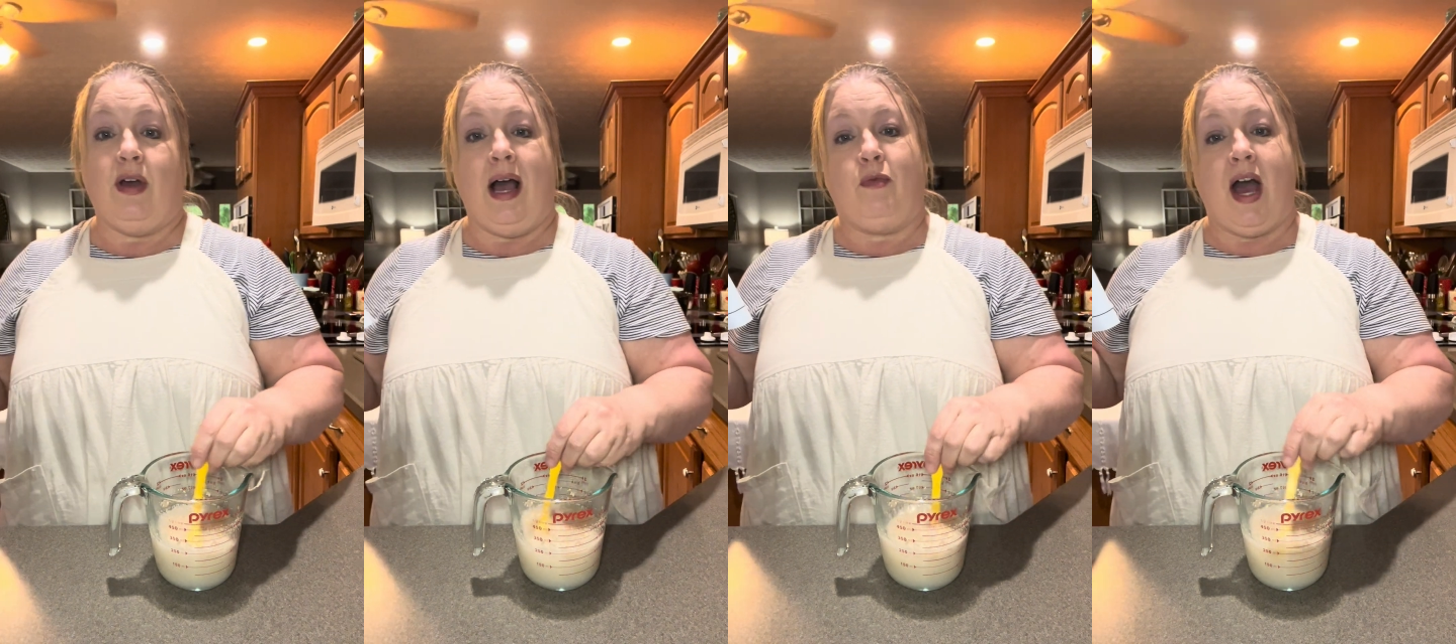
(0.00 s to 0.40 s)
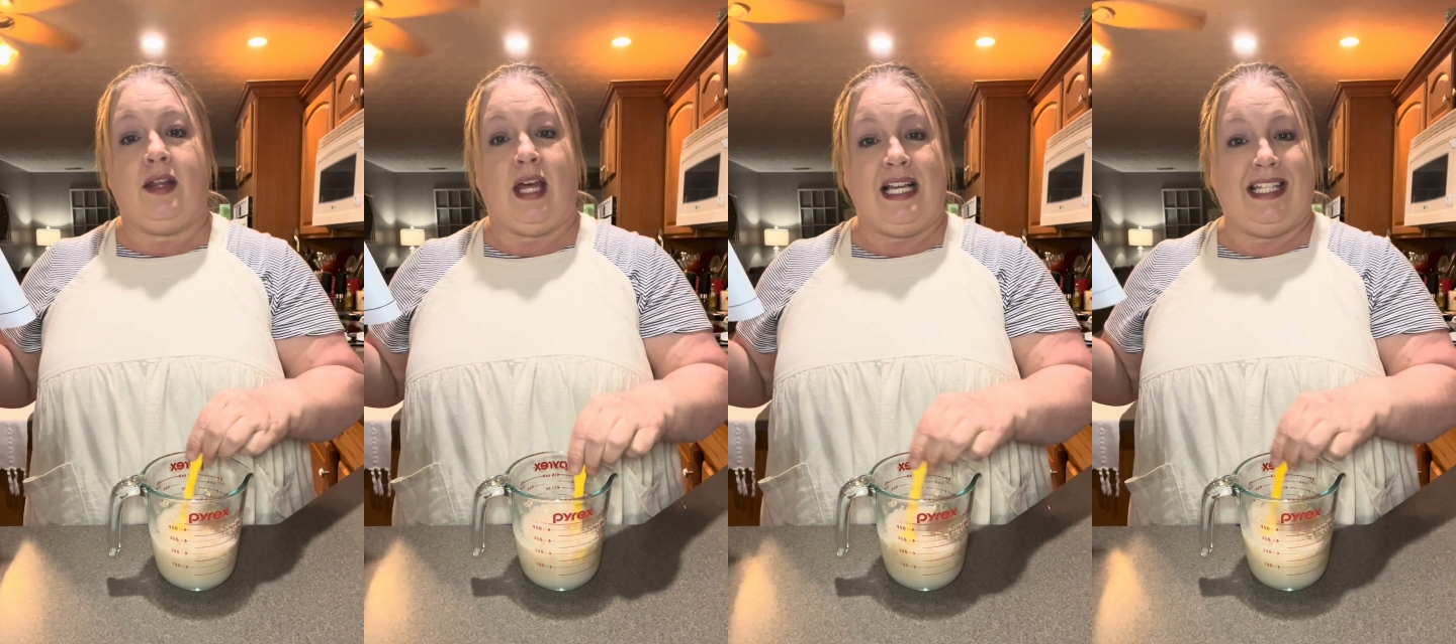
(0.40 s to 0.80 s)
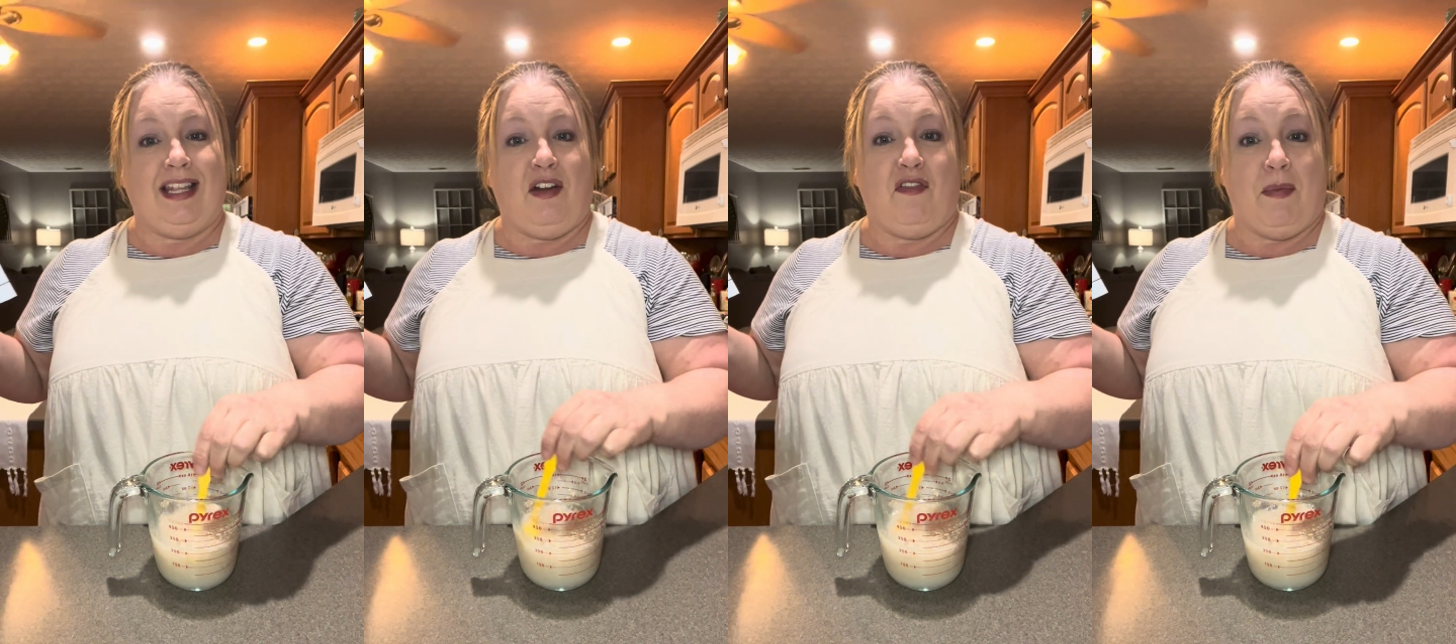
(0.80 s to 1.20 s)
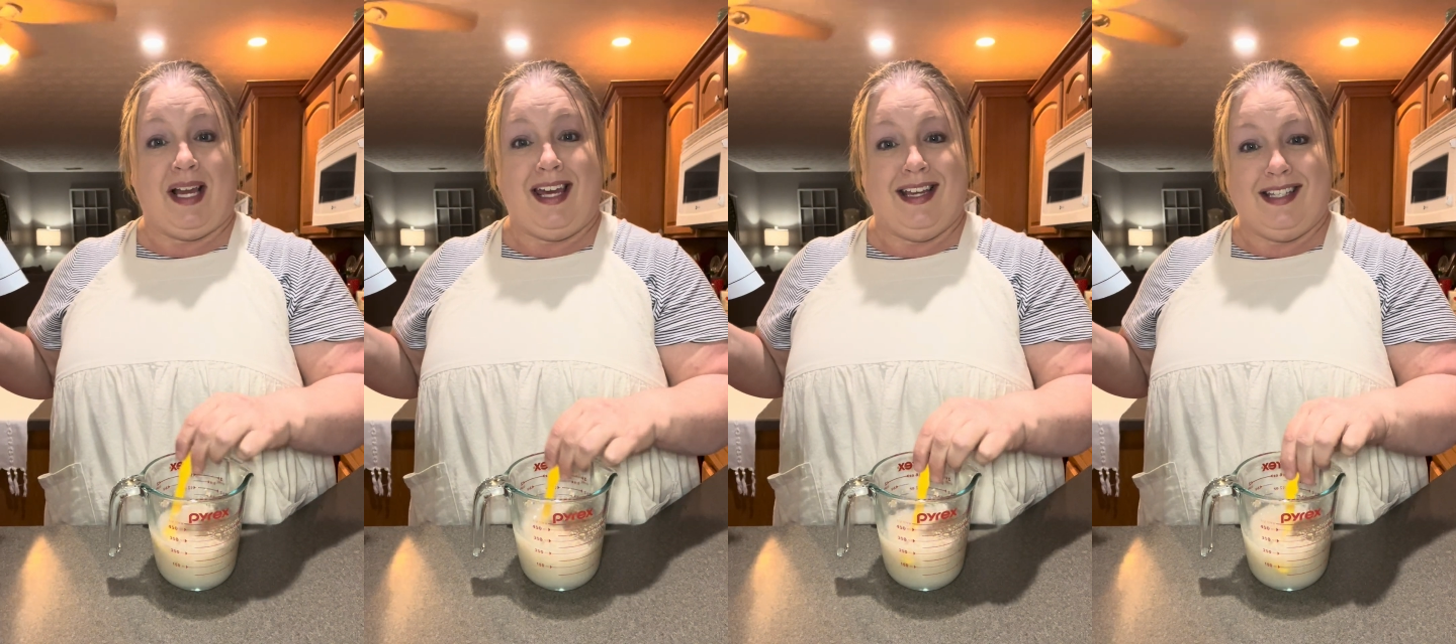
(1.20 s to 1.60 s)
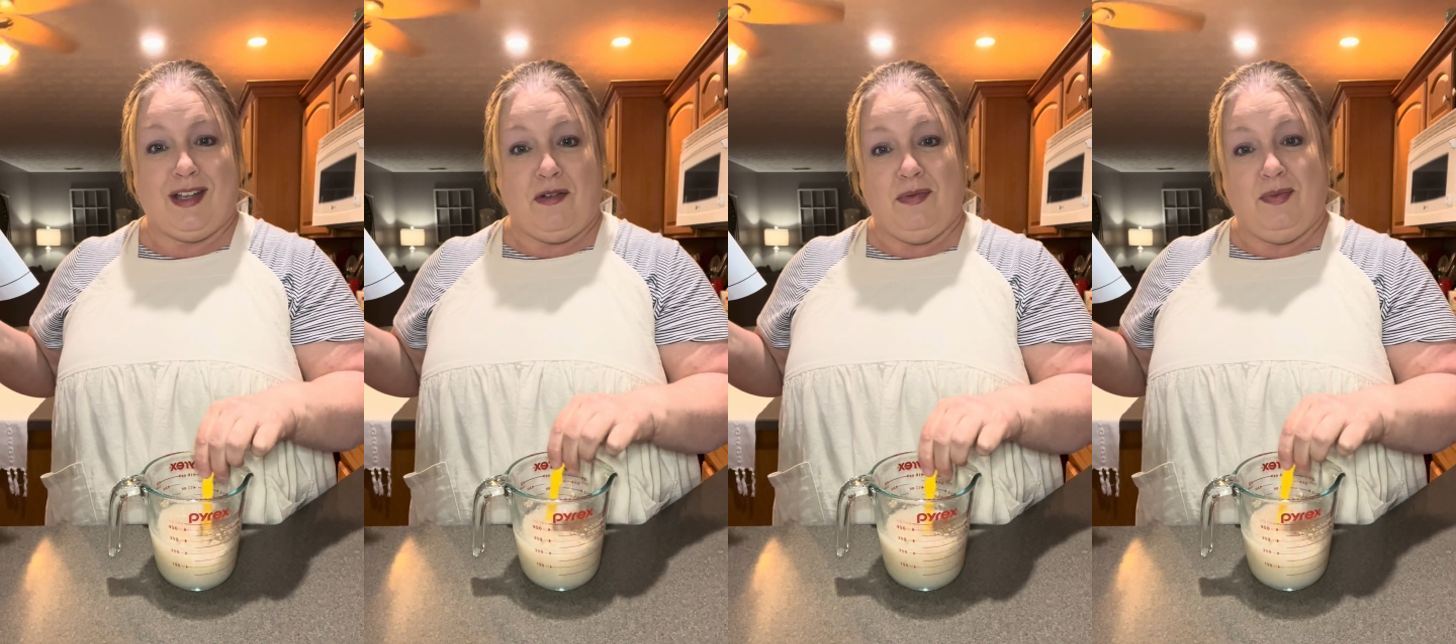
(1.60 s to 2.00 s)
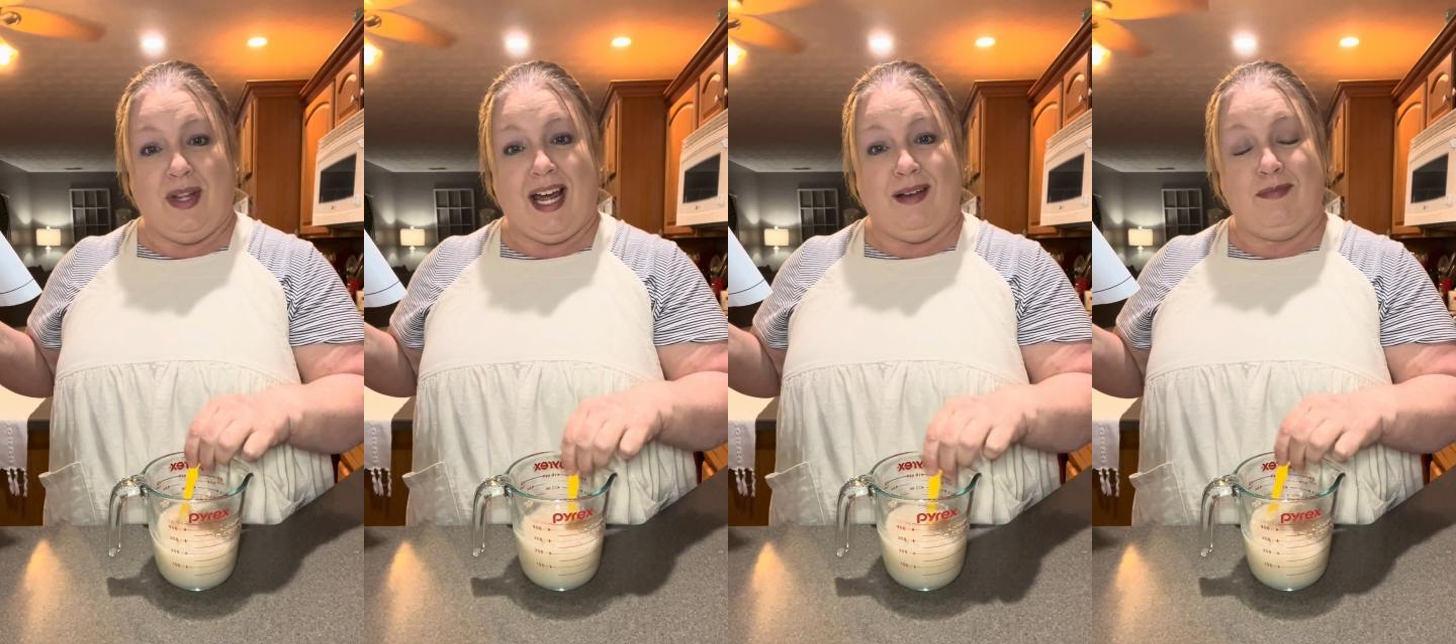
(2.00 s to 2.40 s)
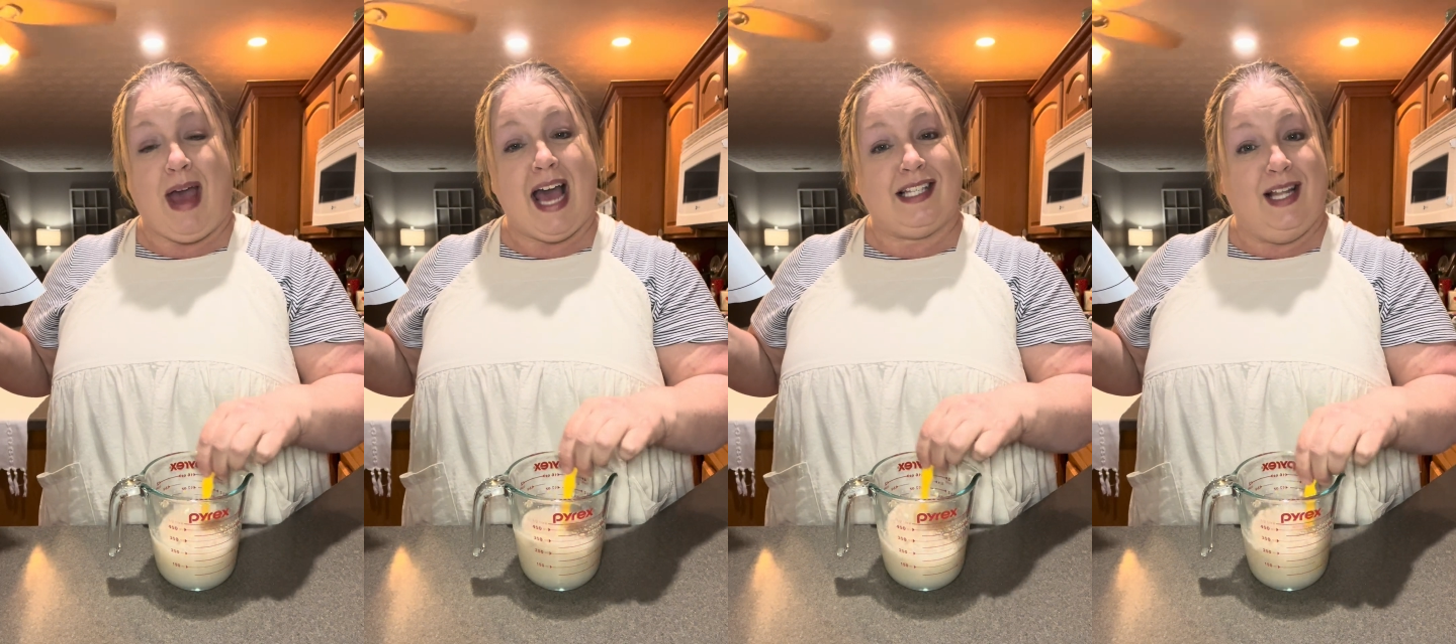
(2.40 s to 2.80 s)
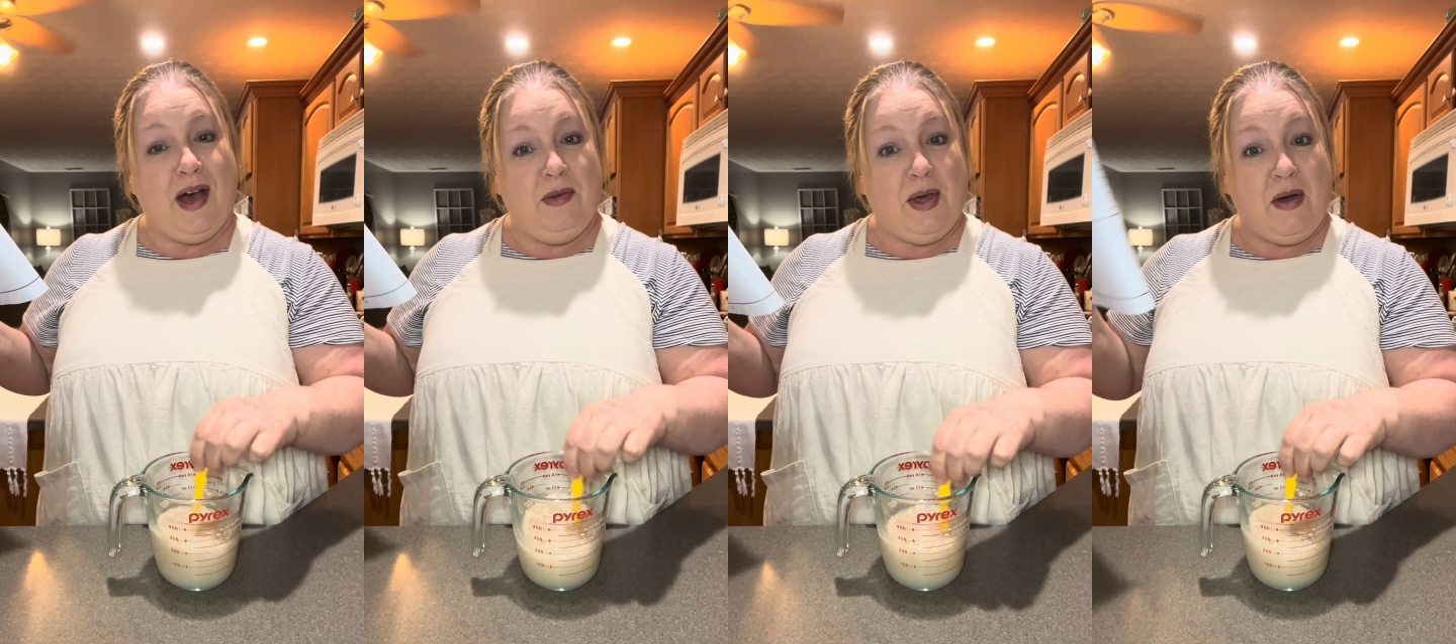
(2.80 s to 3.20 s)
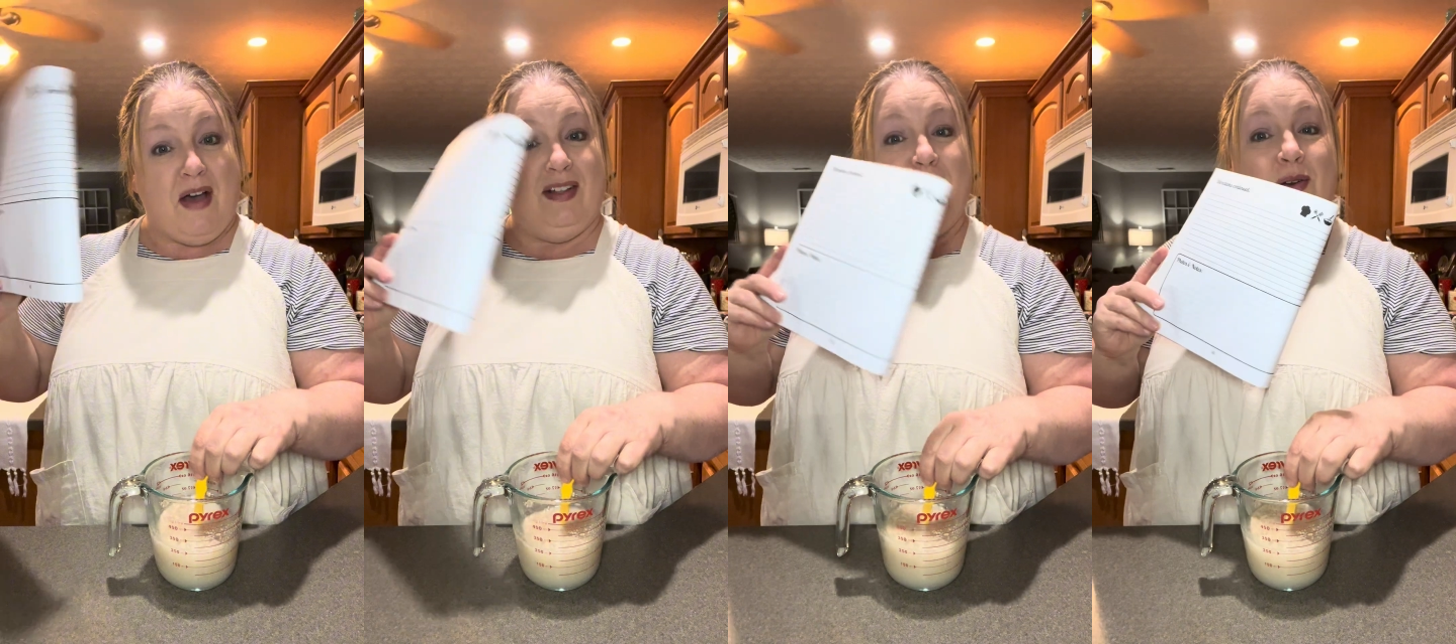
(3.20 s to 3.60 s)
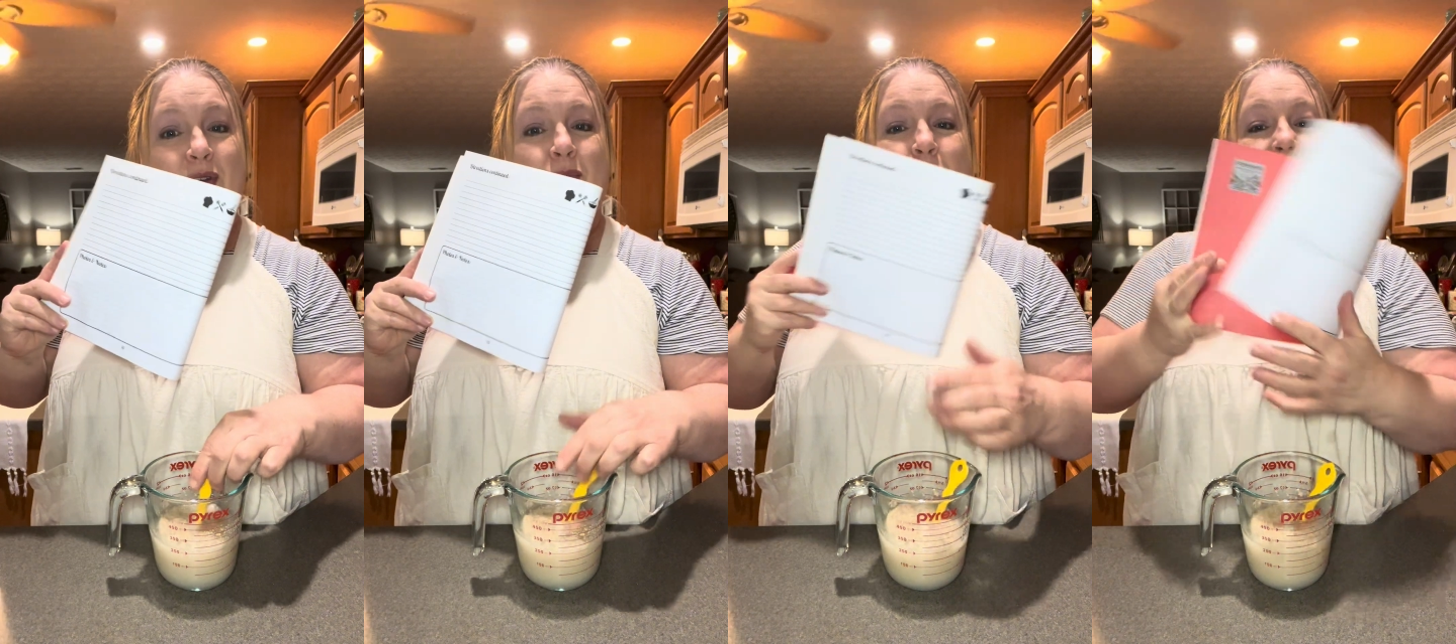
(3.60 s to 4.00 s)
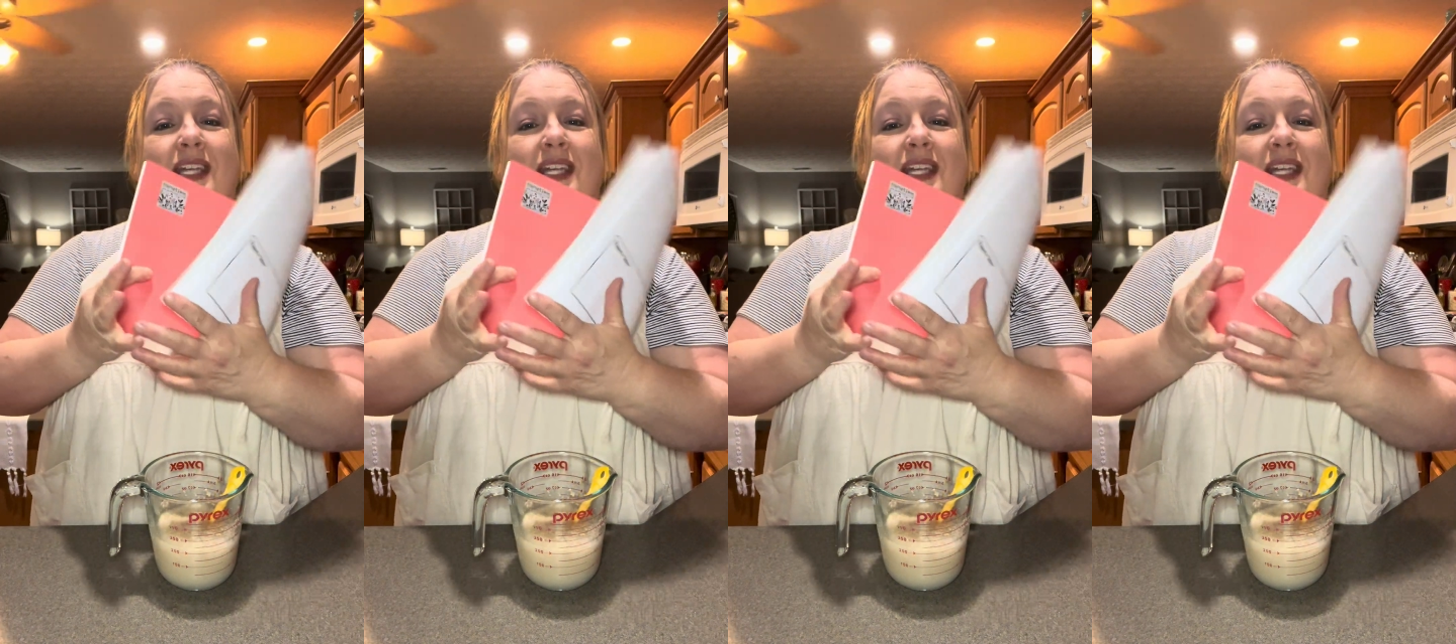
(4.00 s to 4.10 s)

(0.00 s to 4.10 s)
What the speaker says: I write things in there for my kids, so when I pass along, they'll have a little cookbook.